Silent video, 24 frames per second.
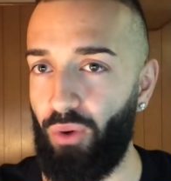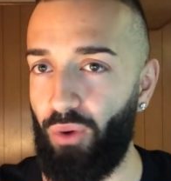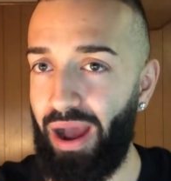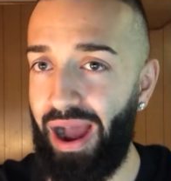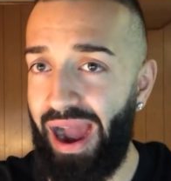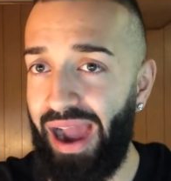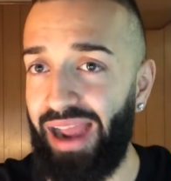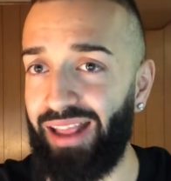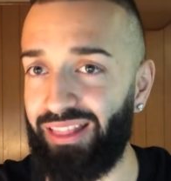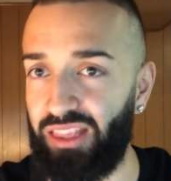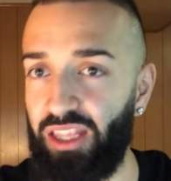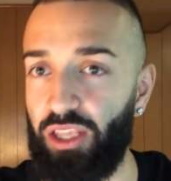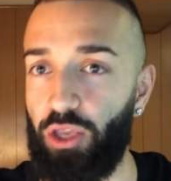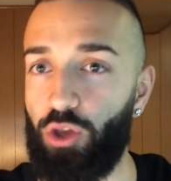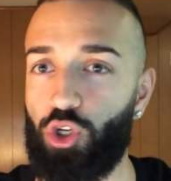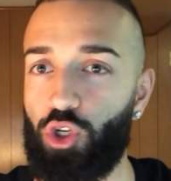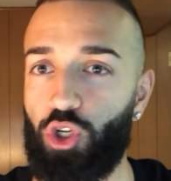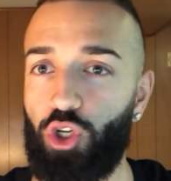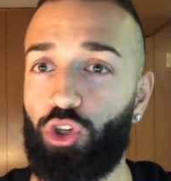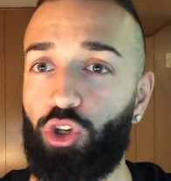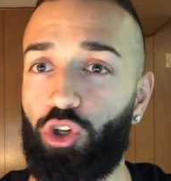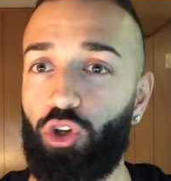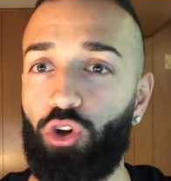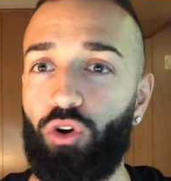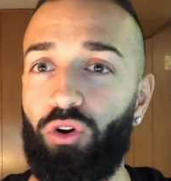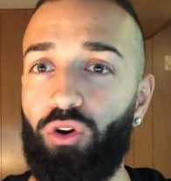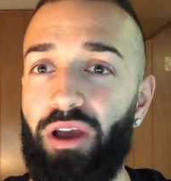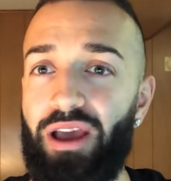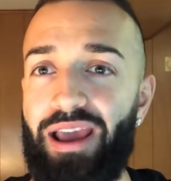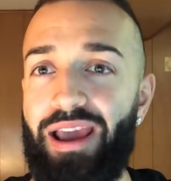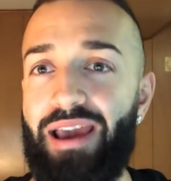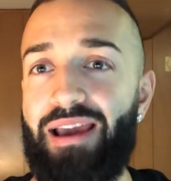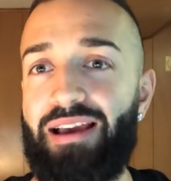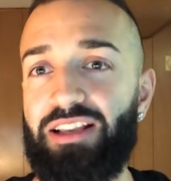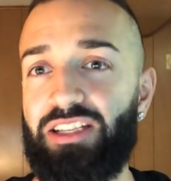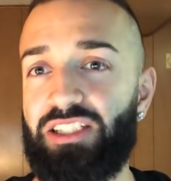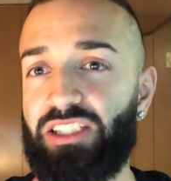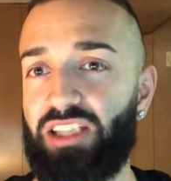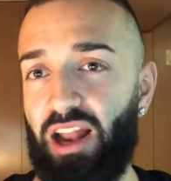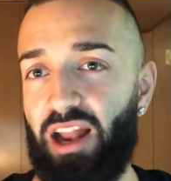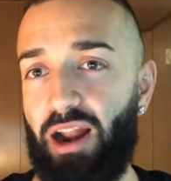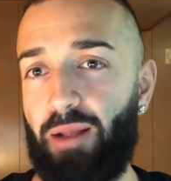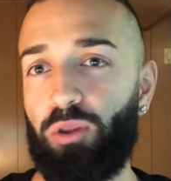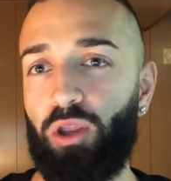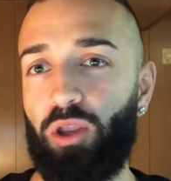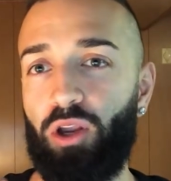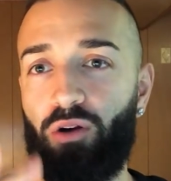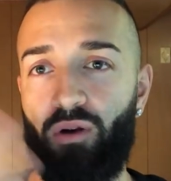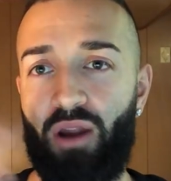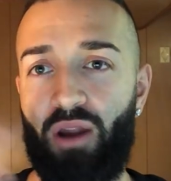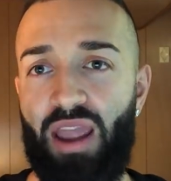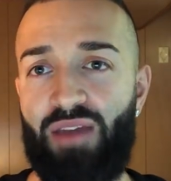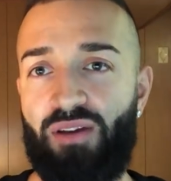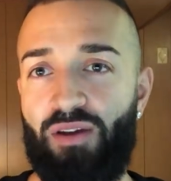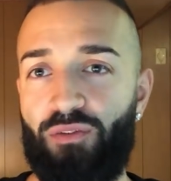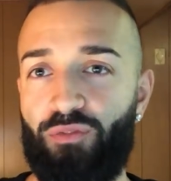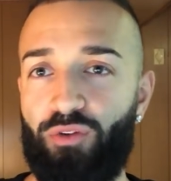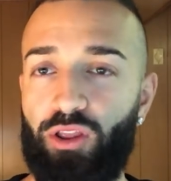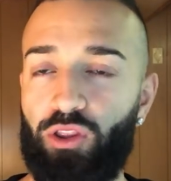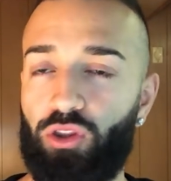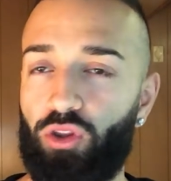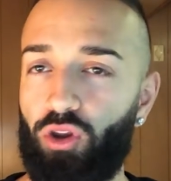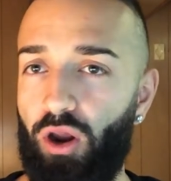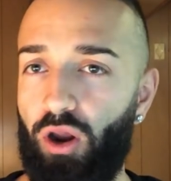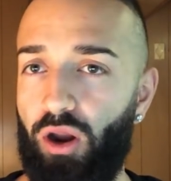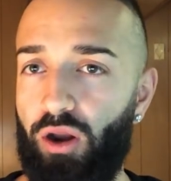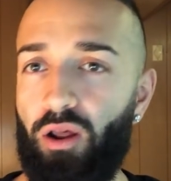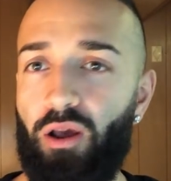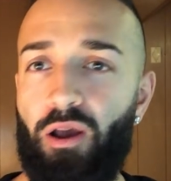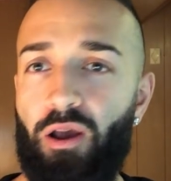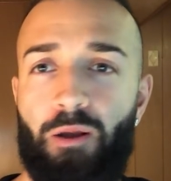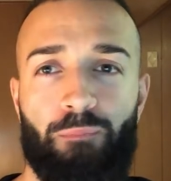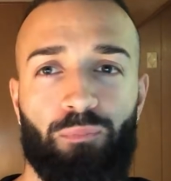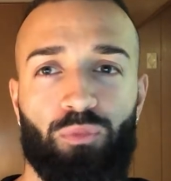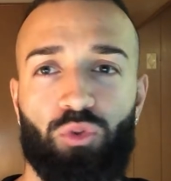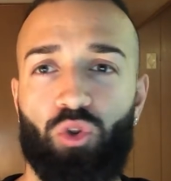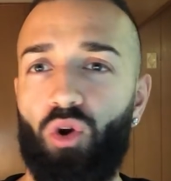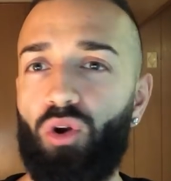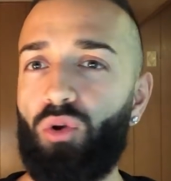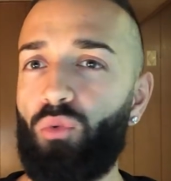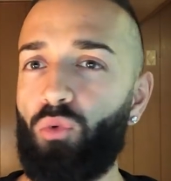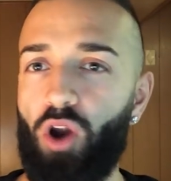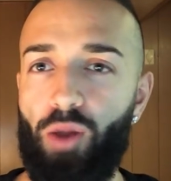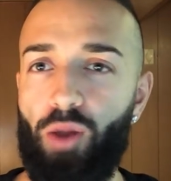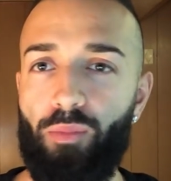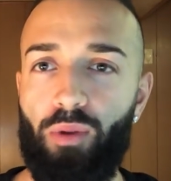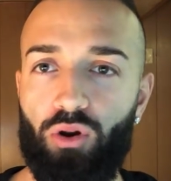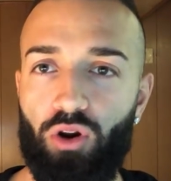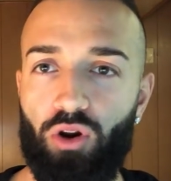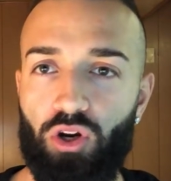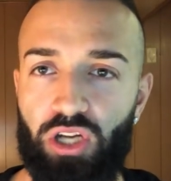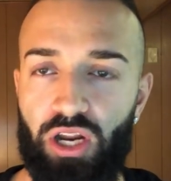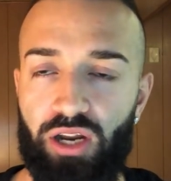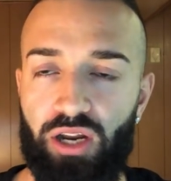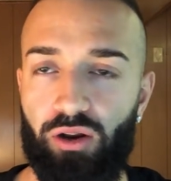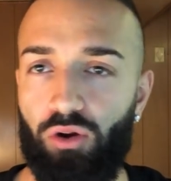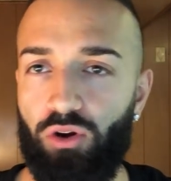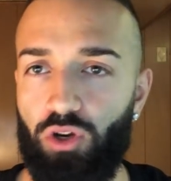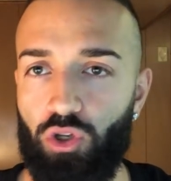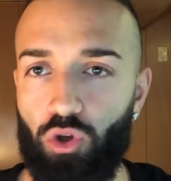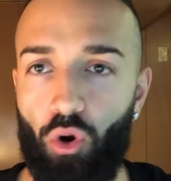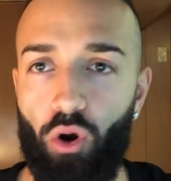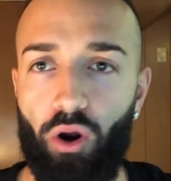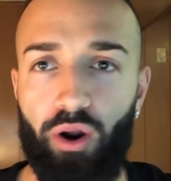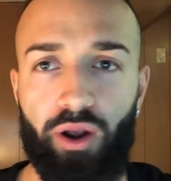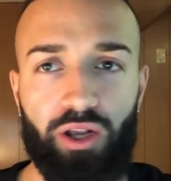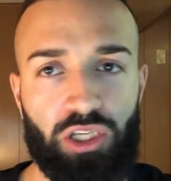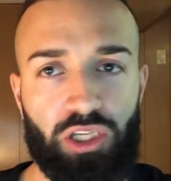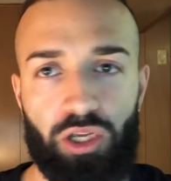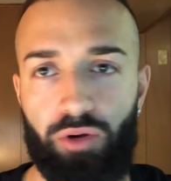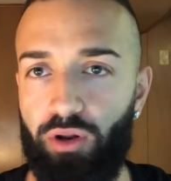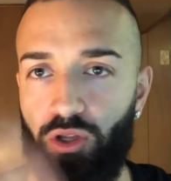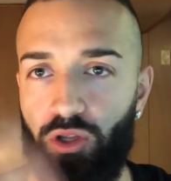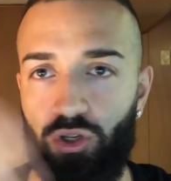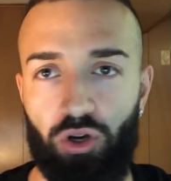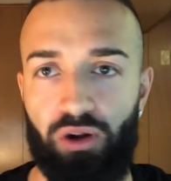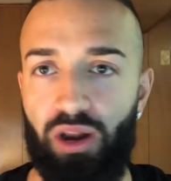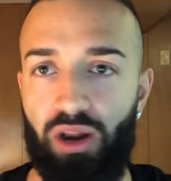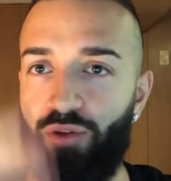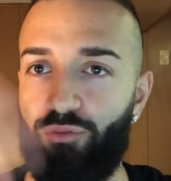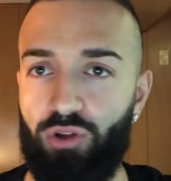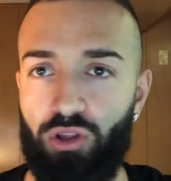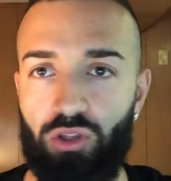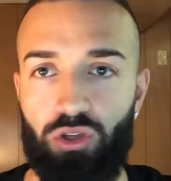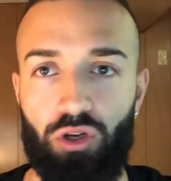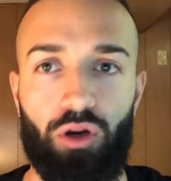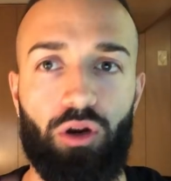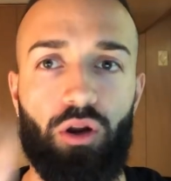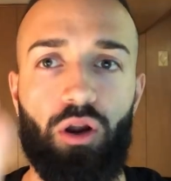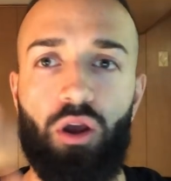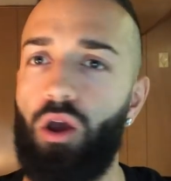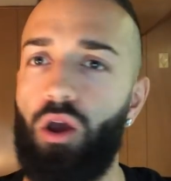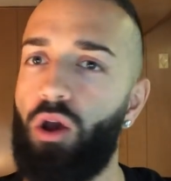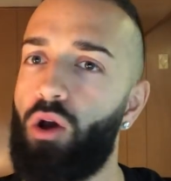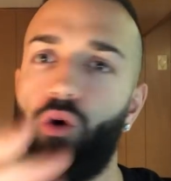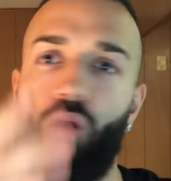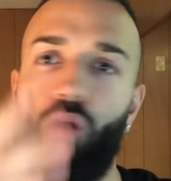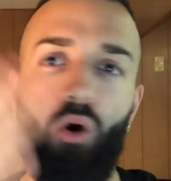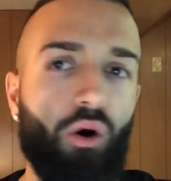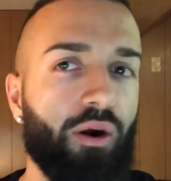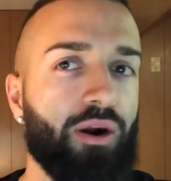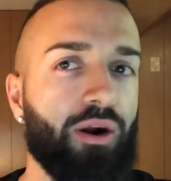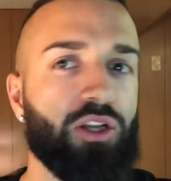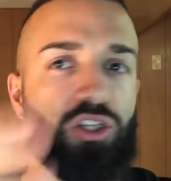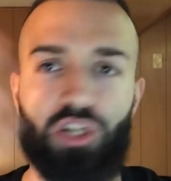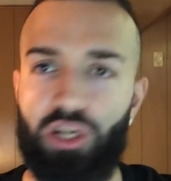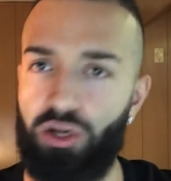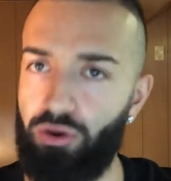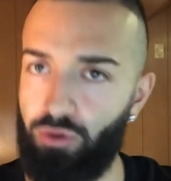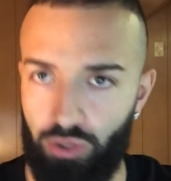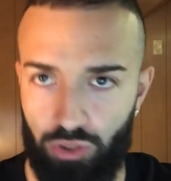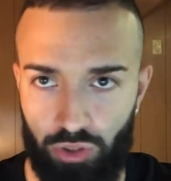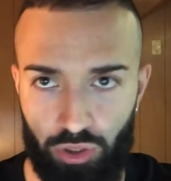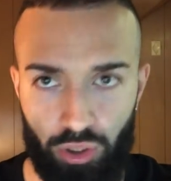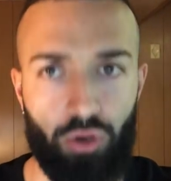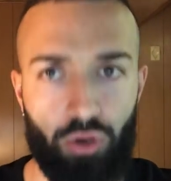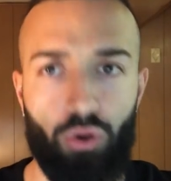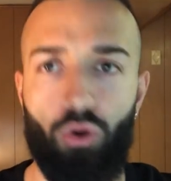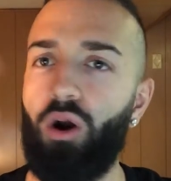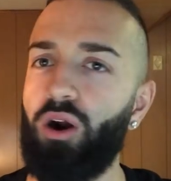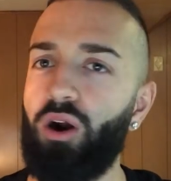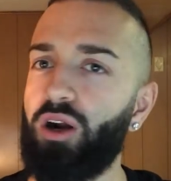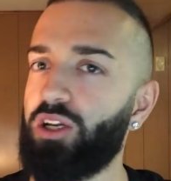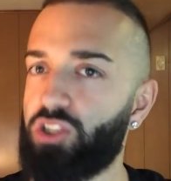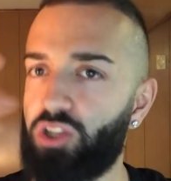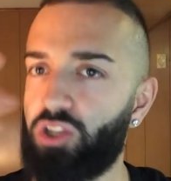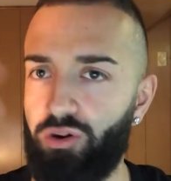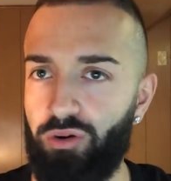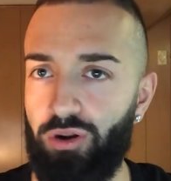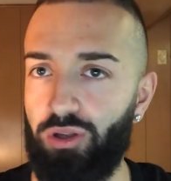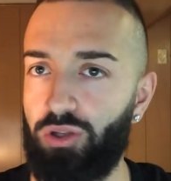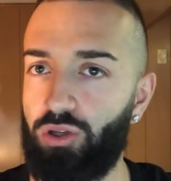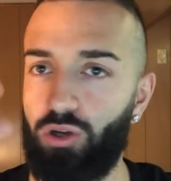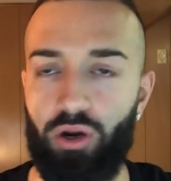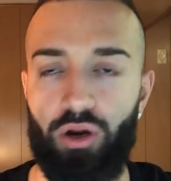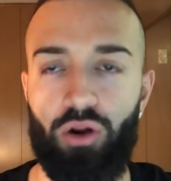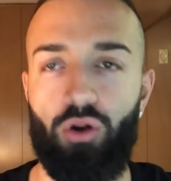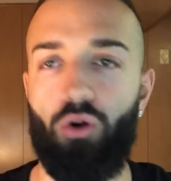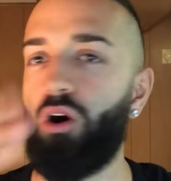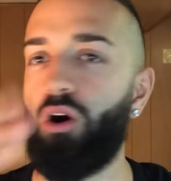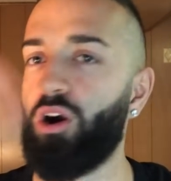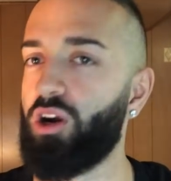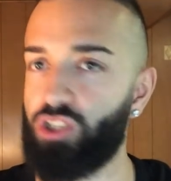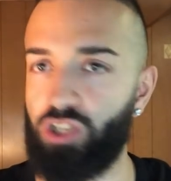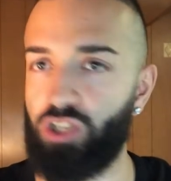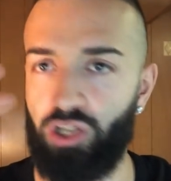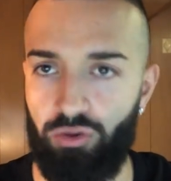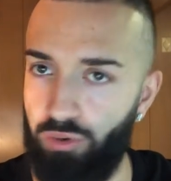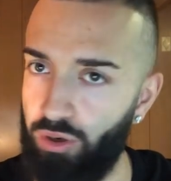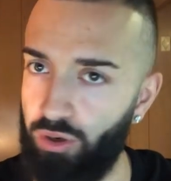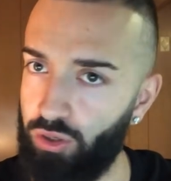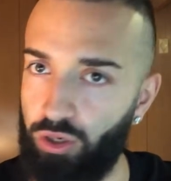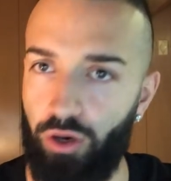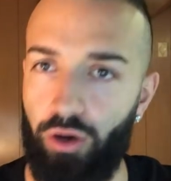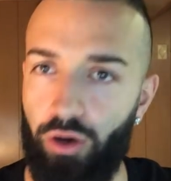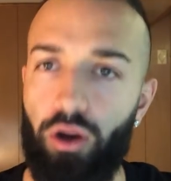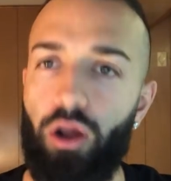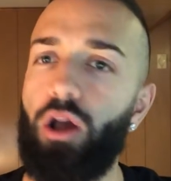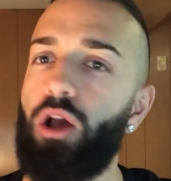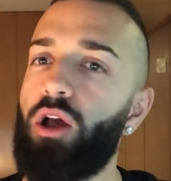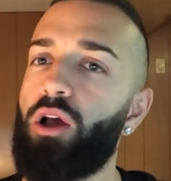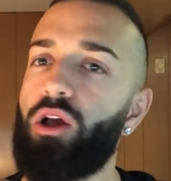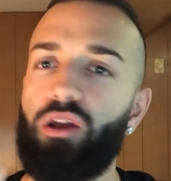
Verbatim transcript: what I think you should do is set up the grave every turn. Don't worry about Crescendo. Just Orcustrated Return every turn. Orcustrated return. Orcustrated return. Orcustrated return.